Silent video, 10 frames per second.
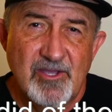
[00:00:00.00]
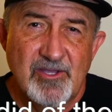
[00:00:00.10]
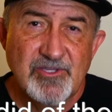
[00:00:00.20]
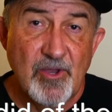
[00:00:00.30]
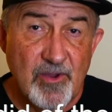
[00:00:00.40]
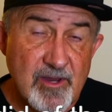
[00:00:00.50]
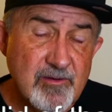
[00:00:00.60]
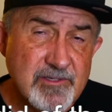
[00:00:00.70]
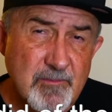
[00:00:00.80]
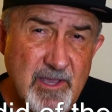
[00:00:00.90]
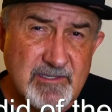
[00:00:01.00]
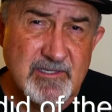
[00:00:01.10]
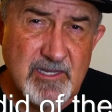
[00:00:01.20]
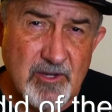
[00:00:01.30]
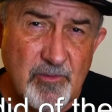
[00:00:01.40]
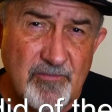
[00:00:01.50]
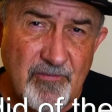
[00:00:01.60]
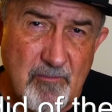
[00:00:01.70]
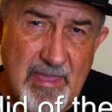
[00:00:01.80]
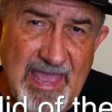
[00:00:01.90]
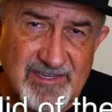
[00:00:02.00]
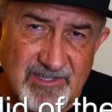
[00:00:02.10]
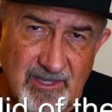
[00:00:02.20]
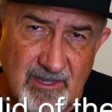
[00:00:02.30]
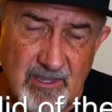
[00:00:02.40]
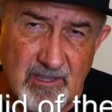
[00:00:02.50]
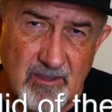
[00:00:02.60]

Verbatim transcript: So here's my secret for masking.